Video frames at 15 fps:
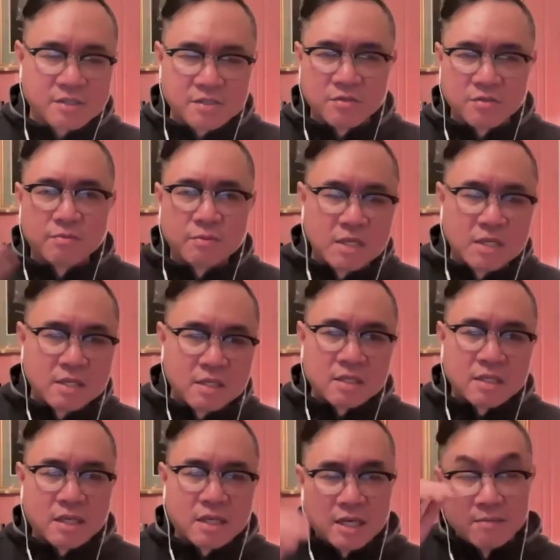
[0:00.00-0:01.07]
So
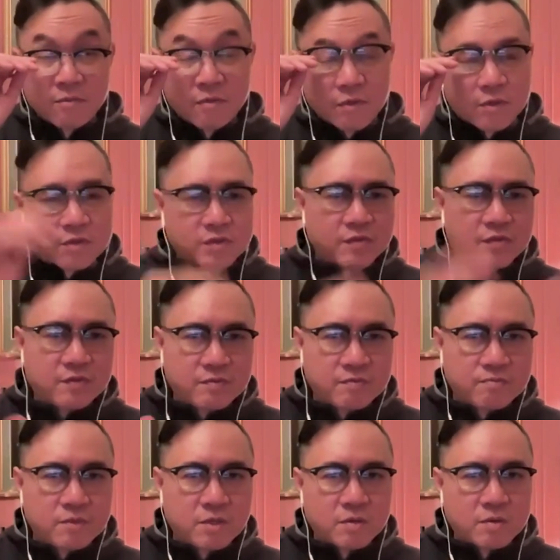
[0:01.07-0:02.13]
um, for those of
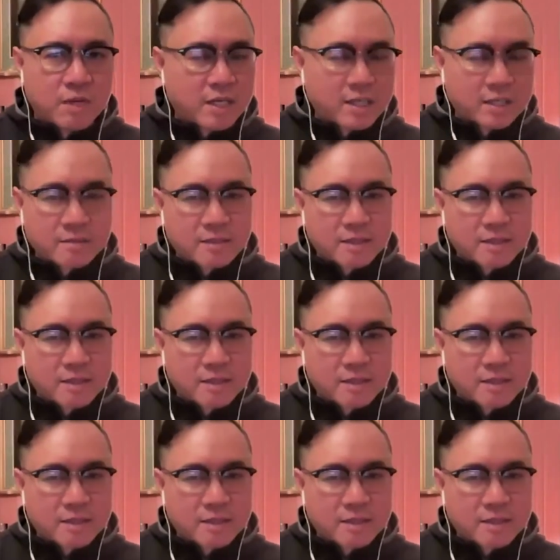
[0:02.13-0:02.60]
you, I,